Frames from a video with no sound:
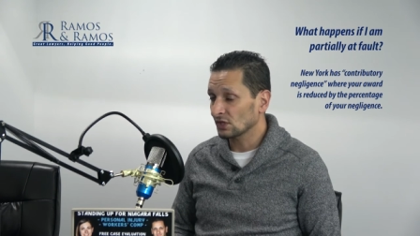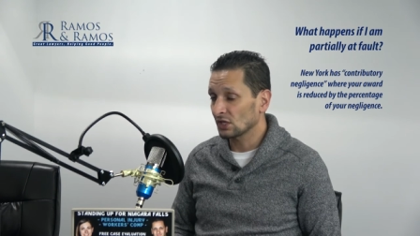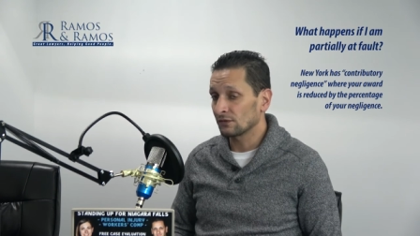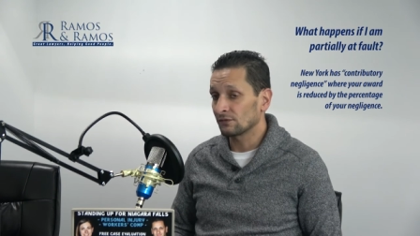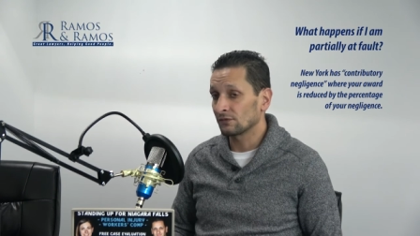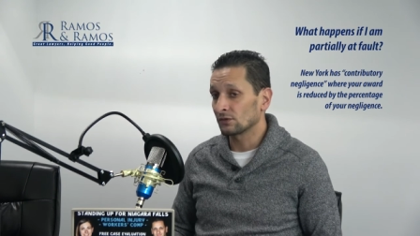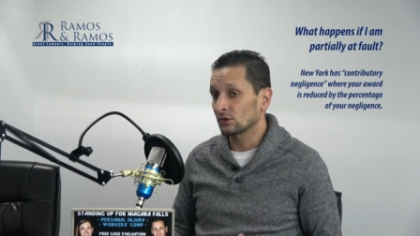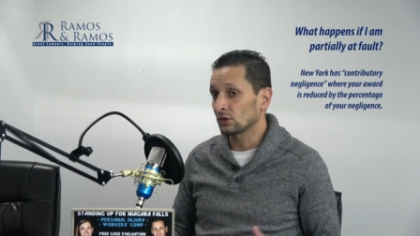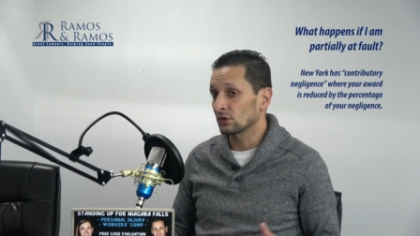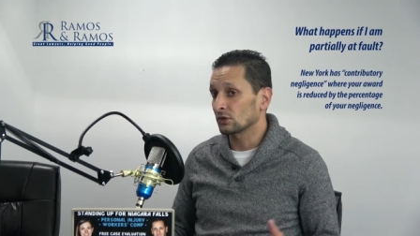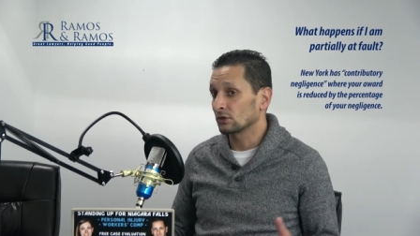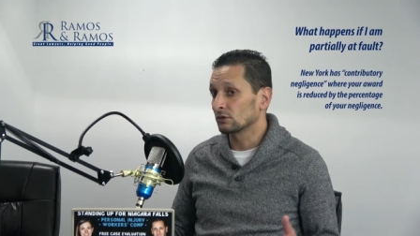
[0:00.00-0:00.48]

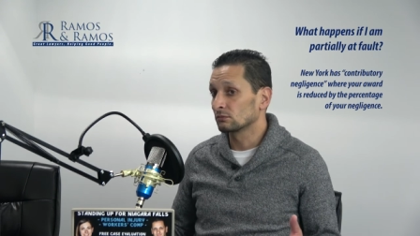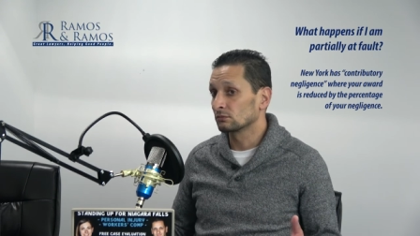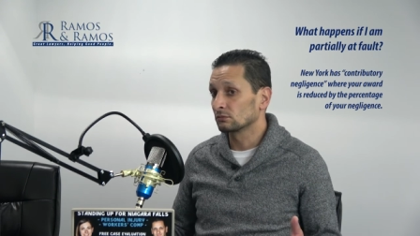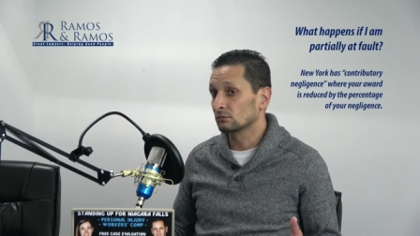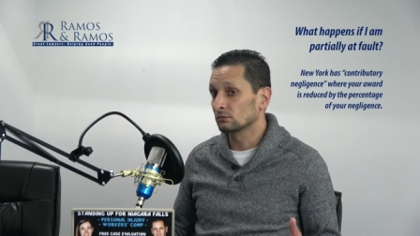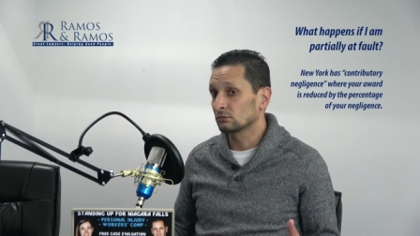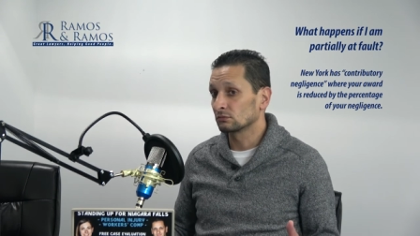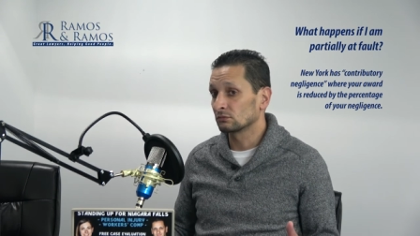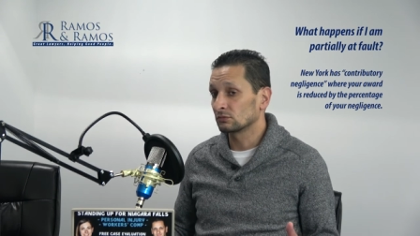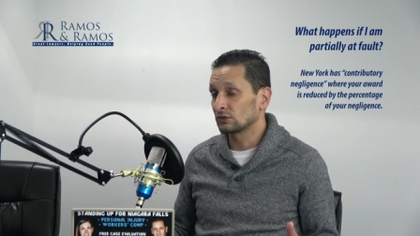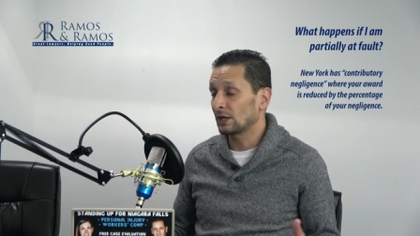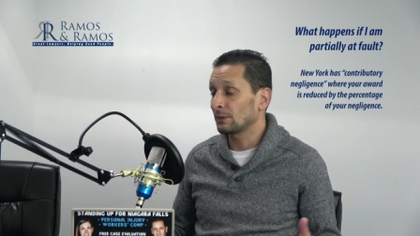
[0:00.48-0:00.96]
If you're
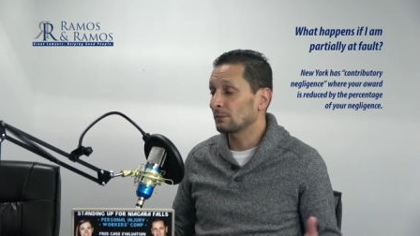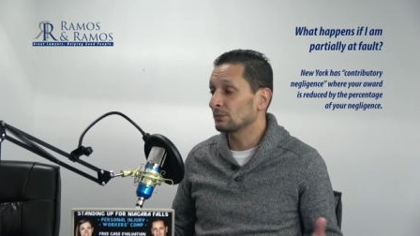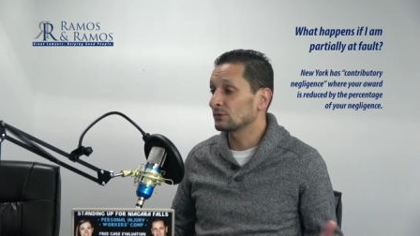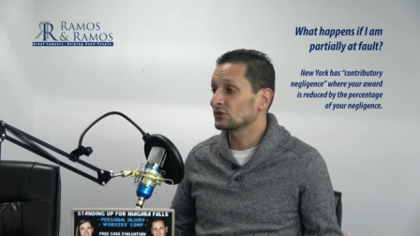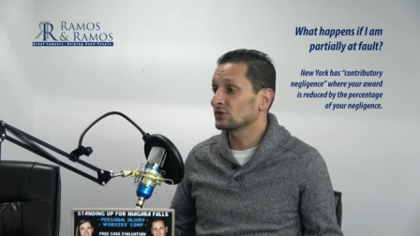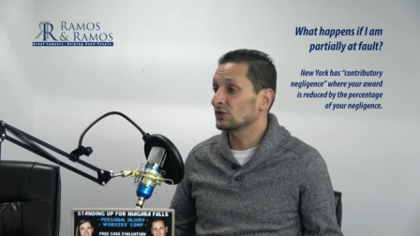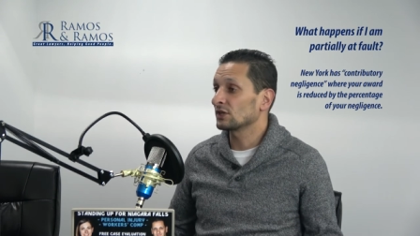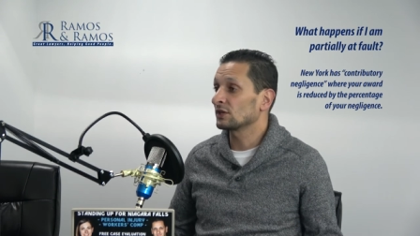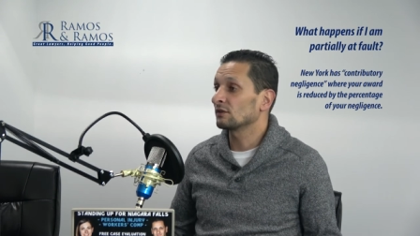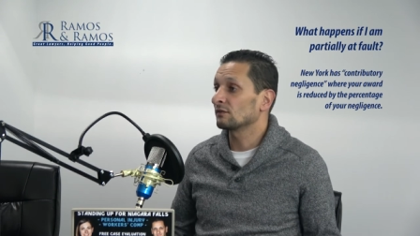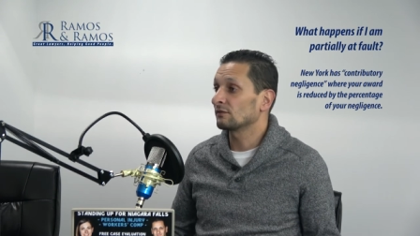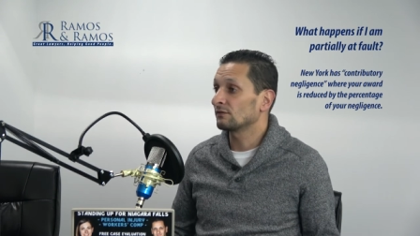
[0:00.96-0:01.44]
ten
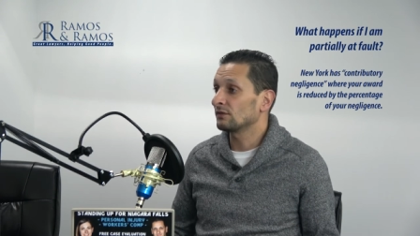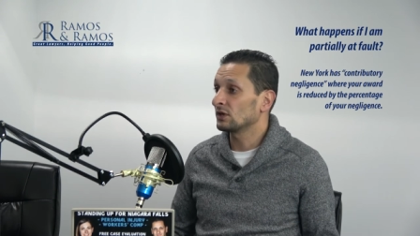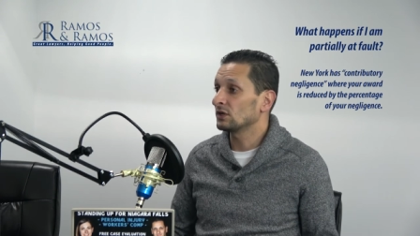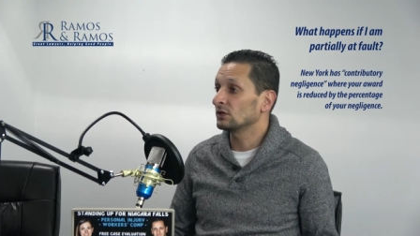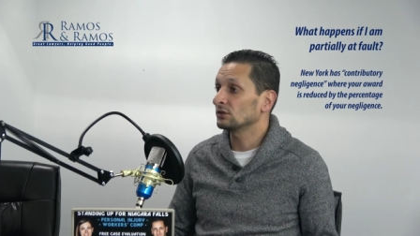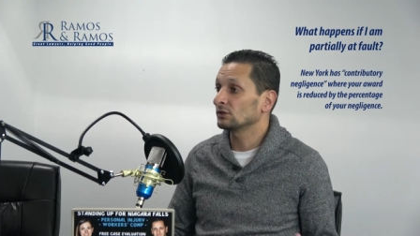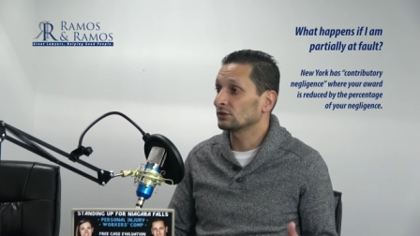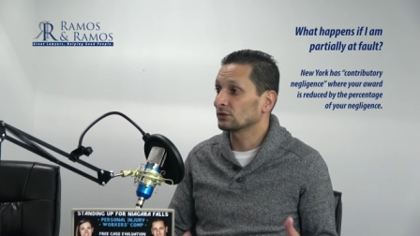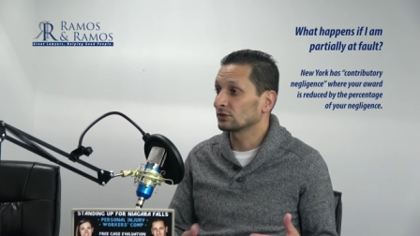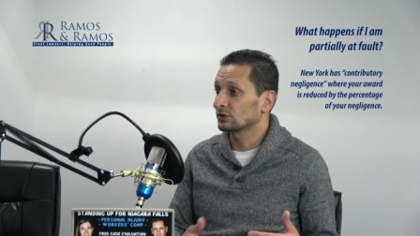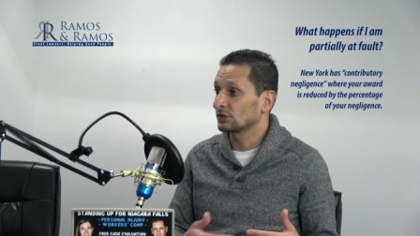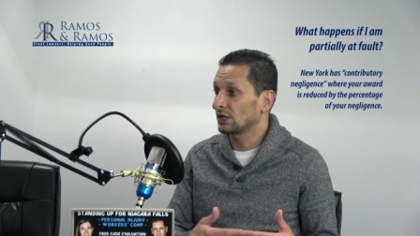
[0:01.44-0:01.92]
percent at
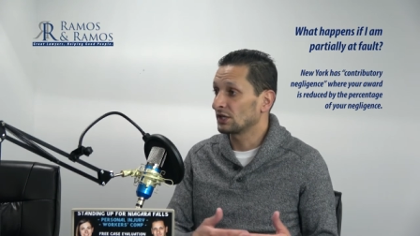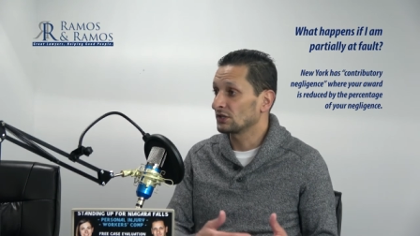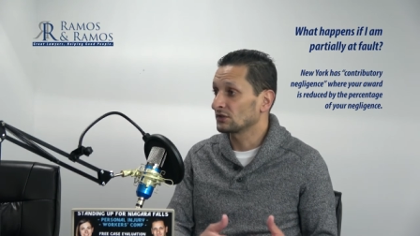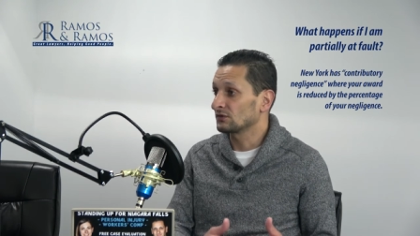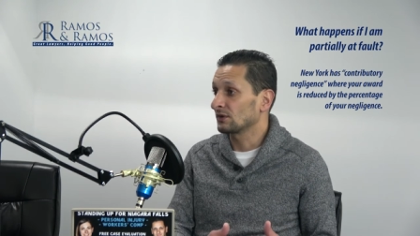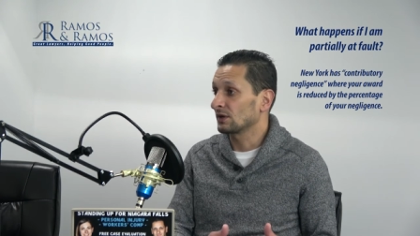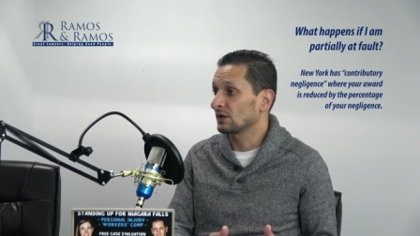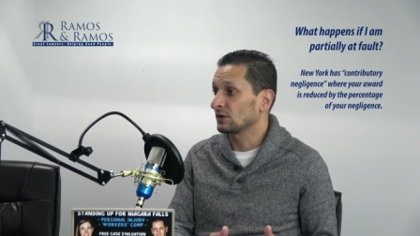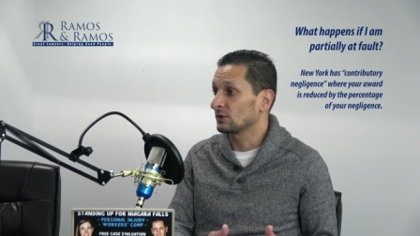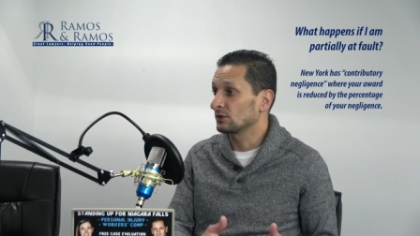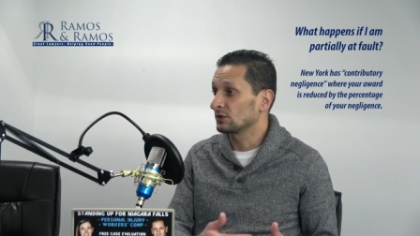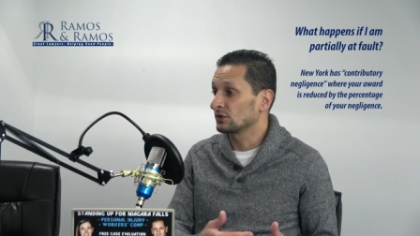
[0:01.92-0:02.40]
fault, your case
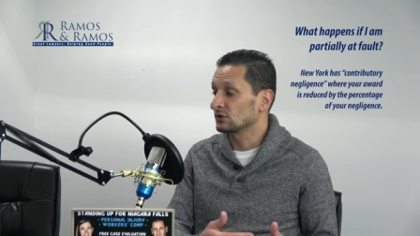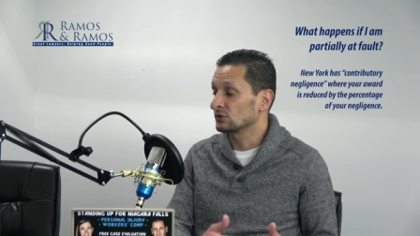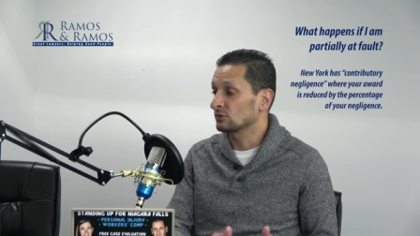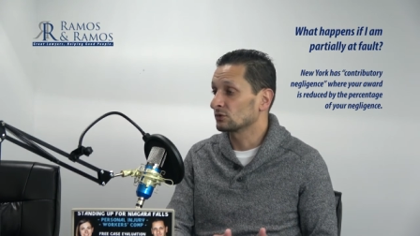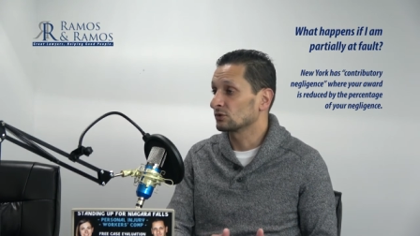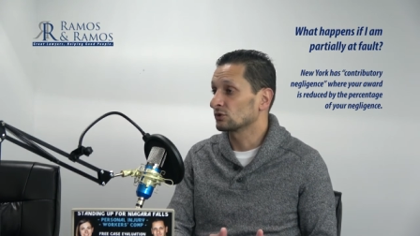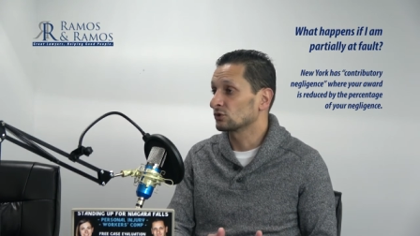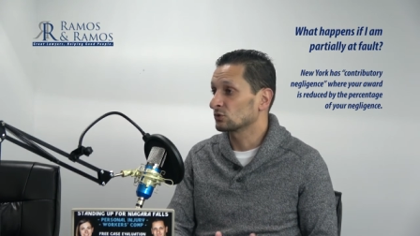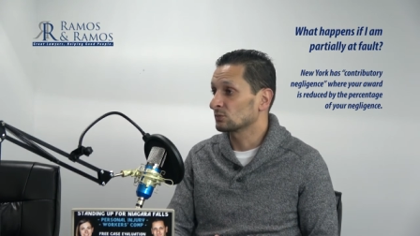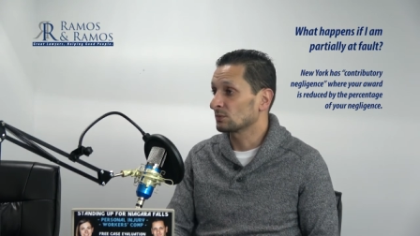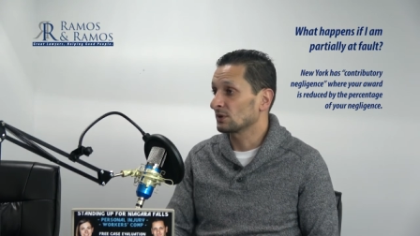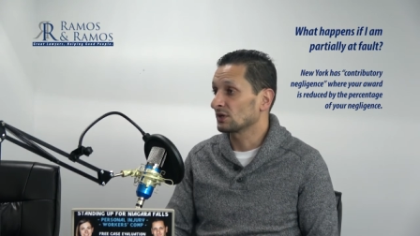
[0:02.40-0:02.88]
value gets
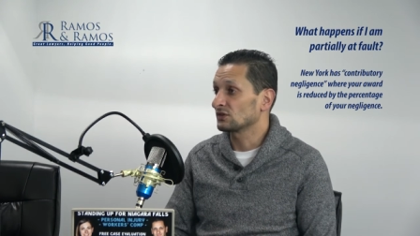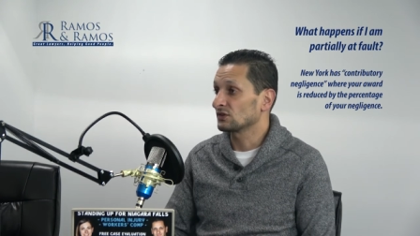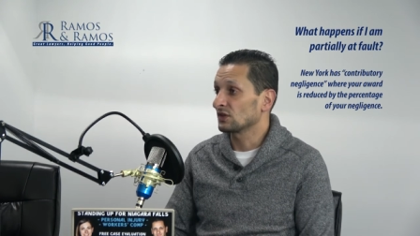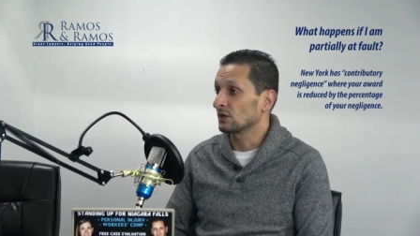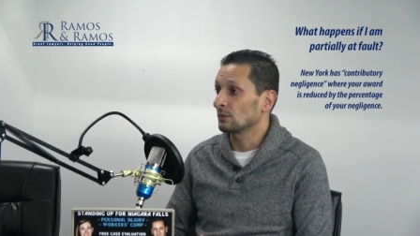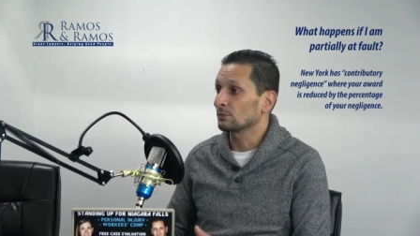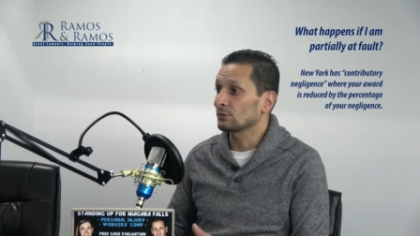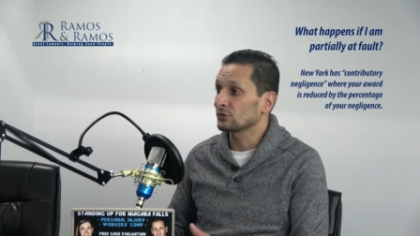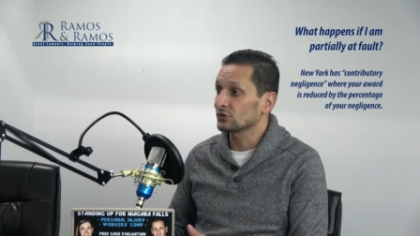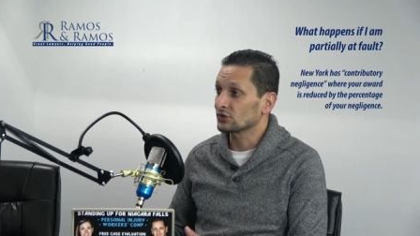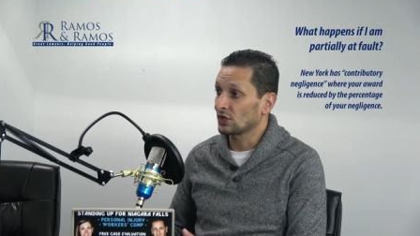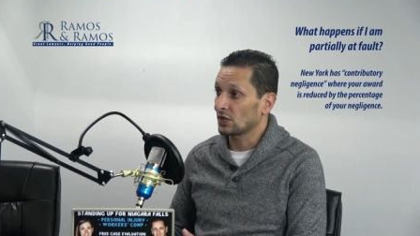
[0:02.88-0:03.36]
reduced by
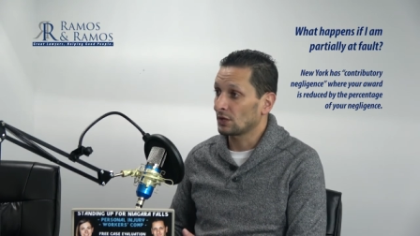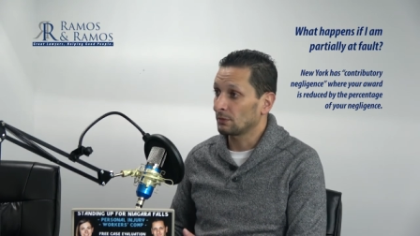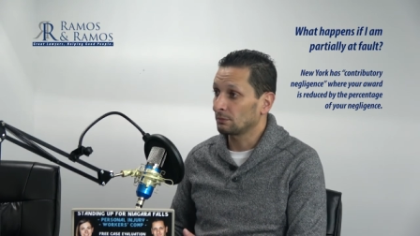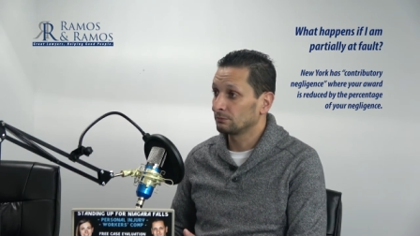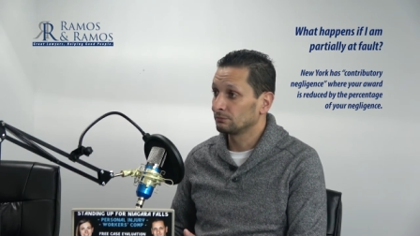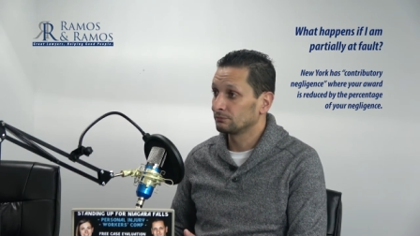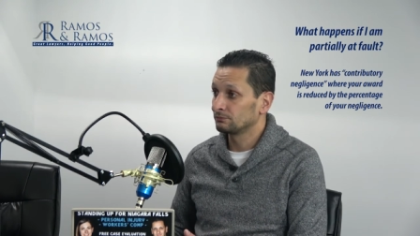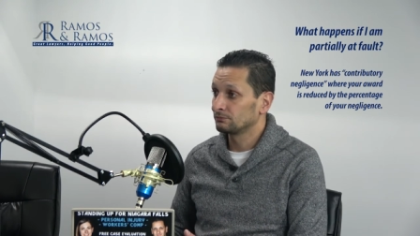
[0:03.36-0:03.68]
ten percent.